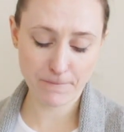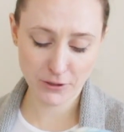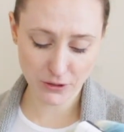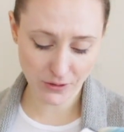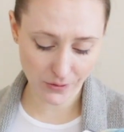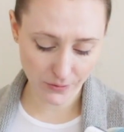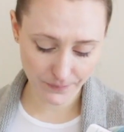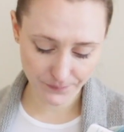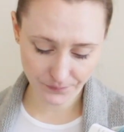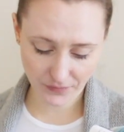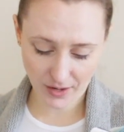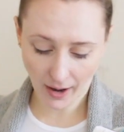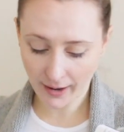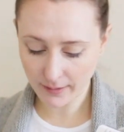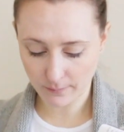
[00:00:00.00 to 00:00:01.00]
So
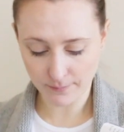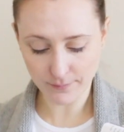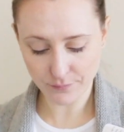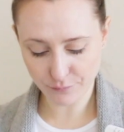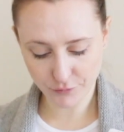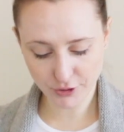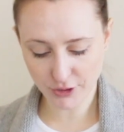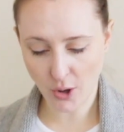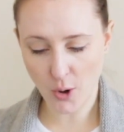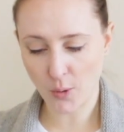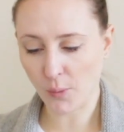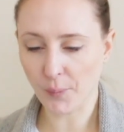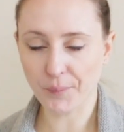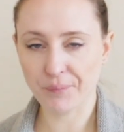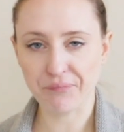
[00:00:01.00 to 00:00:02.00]
I am
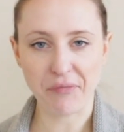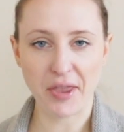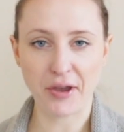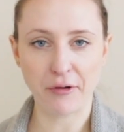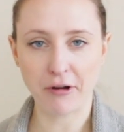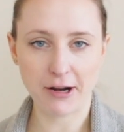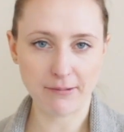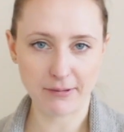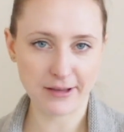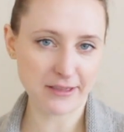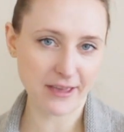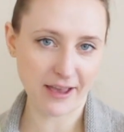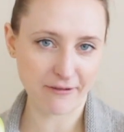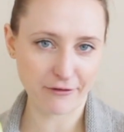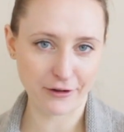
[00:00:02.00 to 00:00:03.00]
so incredibly
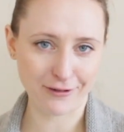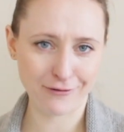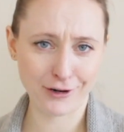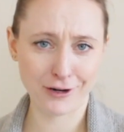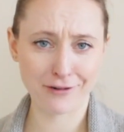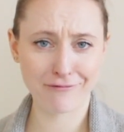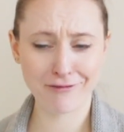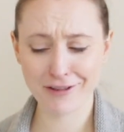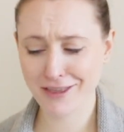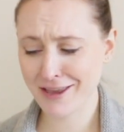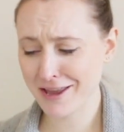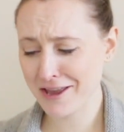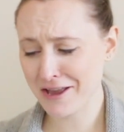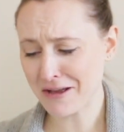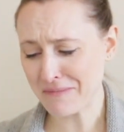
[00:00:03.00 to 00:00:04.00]
thankful for her for
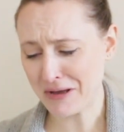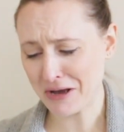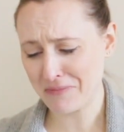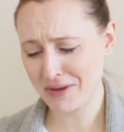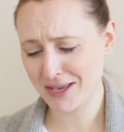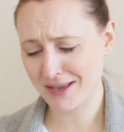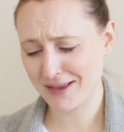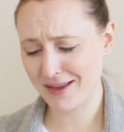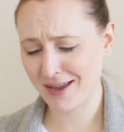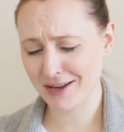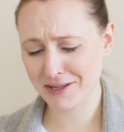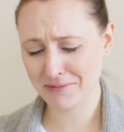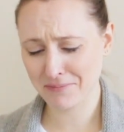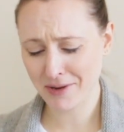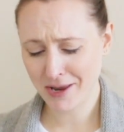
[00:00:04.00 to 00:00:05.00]
thinking about me
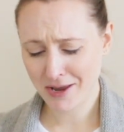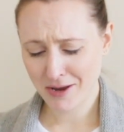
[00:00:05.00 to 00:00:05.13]
and